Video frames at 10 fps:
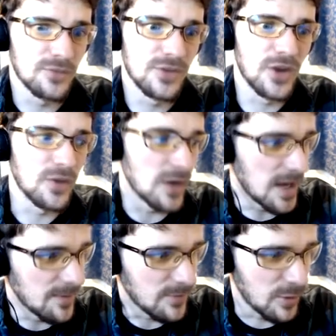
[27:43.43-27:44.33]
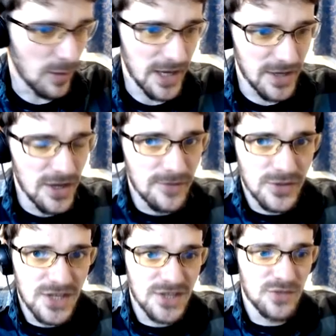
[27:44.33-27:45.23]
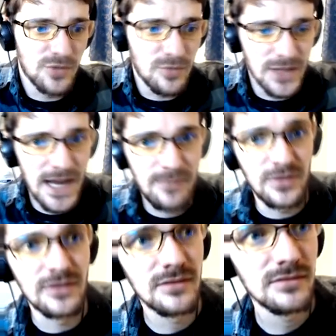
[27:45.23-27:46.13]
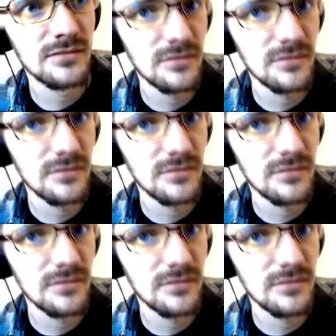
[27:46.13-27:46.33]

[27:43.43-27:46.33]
I don't know. I'm quite nervous as to what will happen.